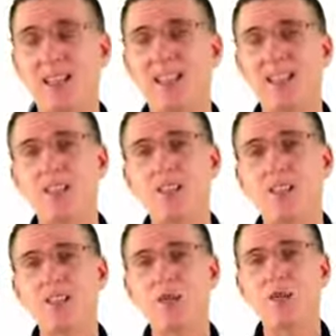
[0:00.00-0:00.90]
This
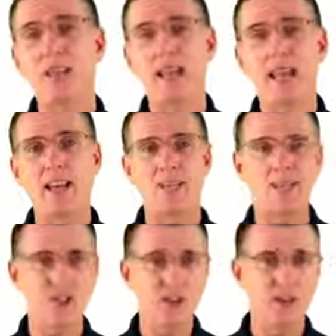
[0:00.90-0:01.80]
means you can add
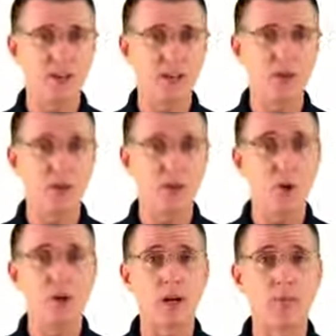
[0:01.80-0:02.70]
additional layers of
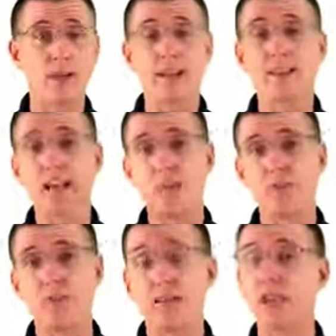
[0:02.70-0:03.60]
programming on top
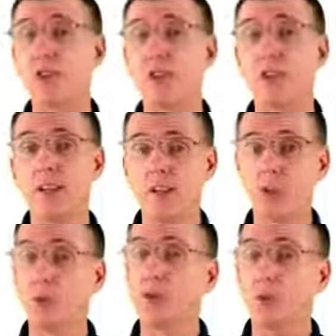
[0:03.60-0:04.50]
of it and turn it
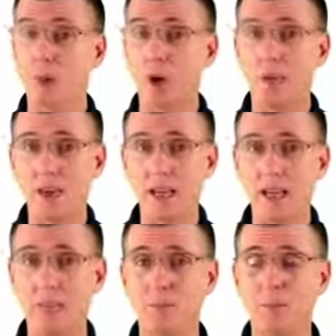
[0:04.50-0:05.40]
into smart
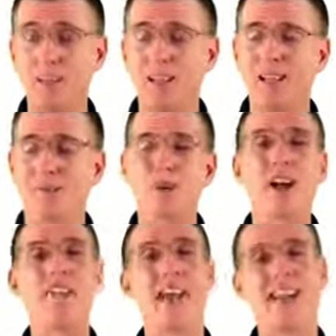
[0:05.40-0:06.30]
money, but more
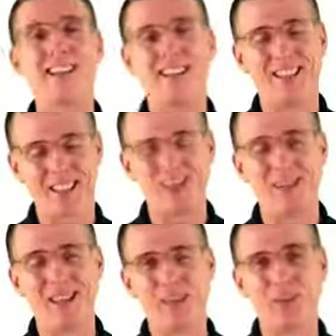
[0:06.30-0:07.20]
on that in later
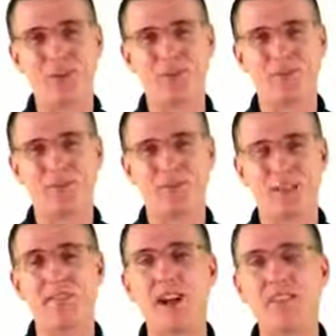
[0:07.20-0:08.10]
videos.
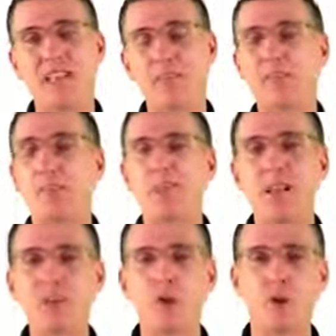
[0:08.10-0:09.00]
Finally,
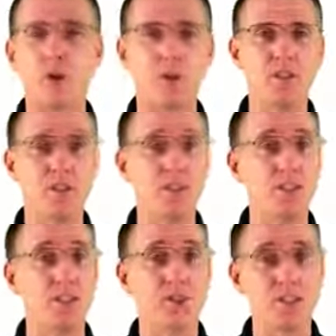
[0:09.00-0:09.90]
Bitcoin opens up
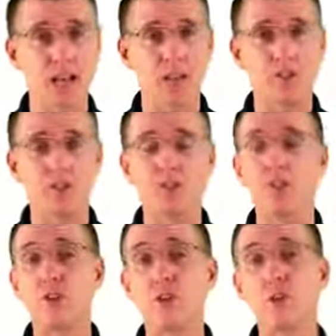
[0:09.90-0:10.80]
digital commerce to
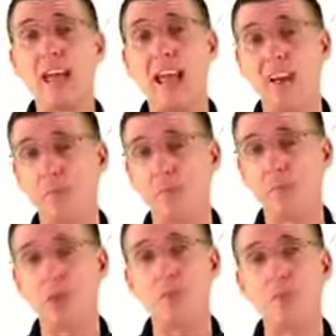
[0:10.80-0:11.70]
2.5
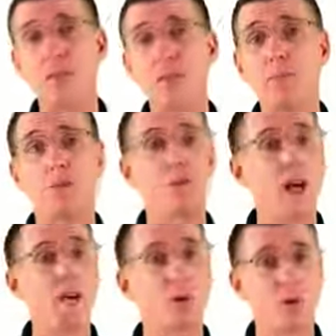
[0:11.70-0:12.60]
billion people
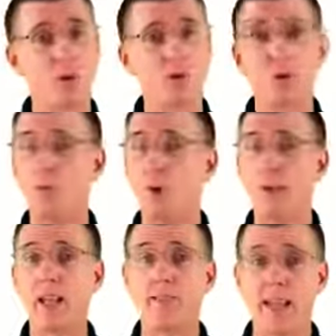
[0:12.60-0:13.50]
around the world who
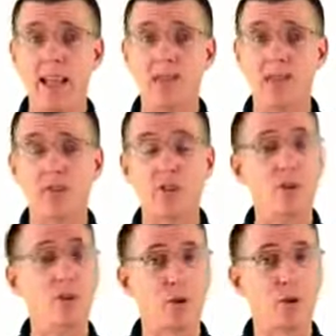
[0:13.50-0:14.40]
don't have access to
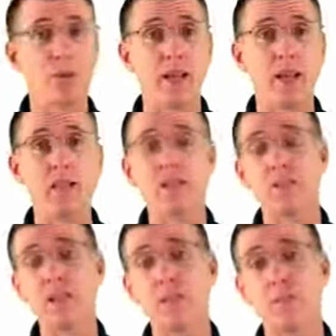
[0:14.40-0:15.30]
the current banking
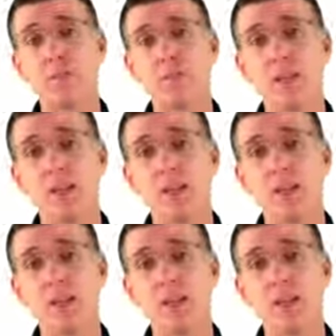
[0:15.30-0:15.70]
system.